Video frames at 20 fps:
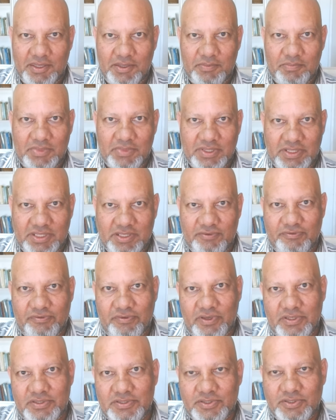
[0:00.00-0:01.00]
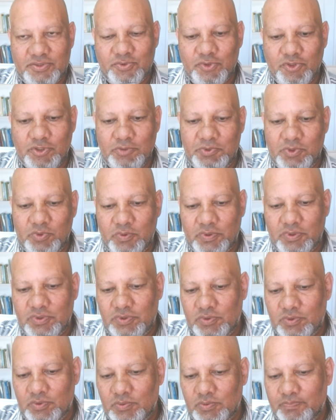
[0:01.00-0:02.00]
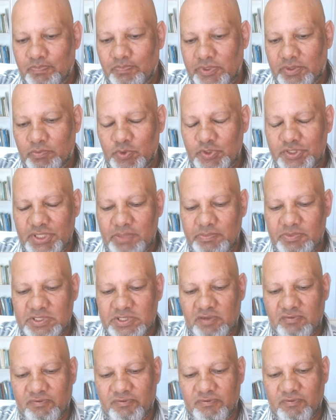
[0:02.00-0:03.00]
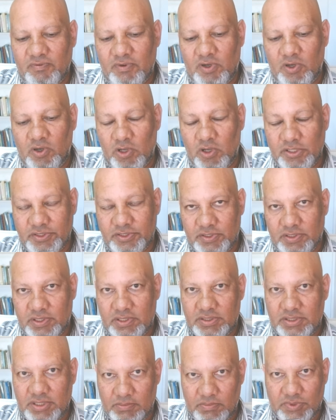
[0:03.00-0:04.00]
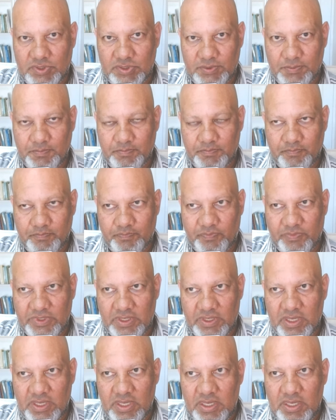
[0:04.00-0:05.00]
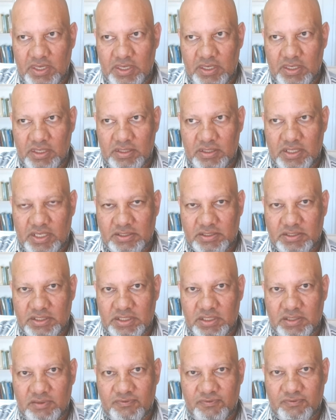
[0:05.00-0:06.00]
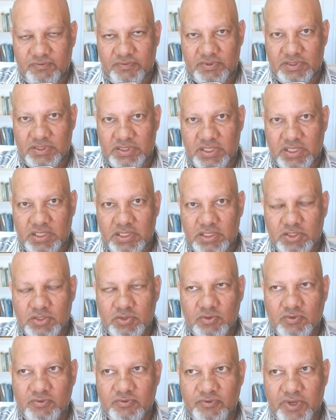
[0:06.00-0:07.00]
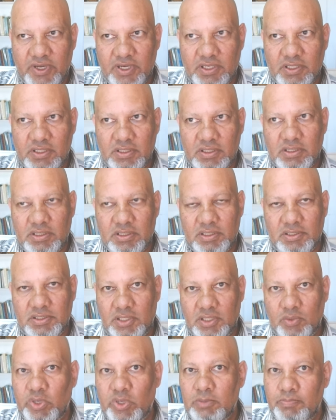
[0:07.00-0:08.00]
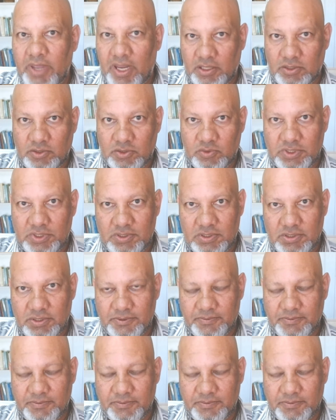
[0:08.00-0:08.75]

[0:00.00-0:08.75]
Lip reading: My dear friends, it's good to be with you. The Muslims have lost something that if they should find their way back to it,